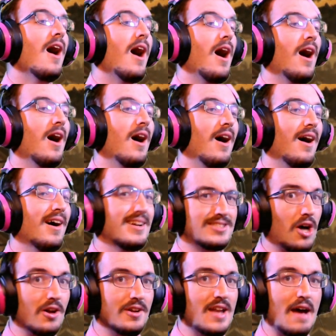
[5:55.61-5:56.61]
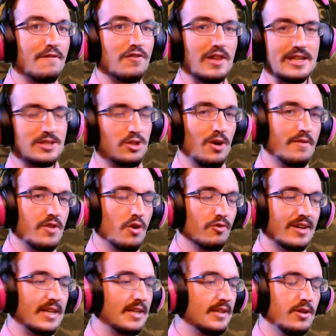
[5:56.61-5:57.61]
Uh, it's on Netflix. You have no
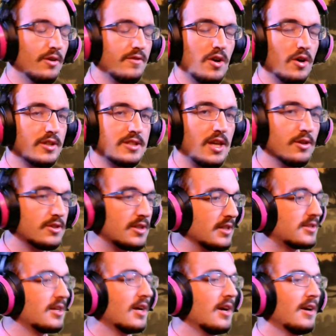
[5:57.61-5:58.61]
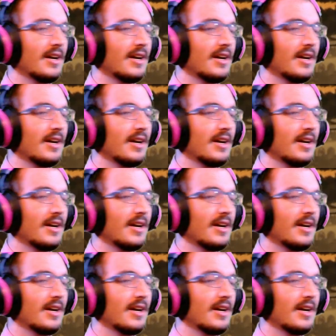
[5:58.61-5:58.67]
you have no excuses.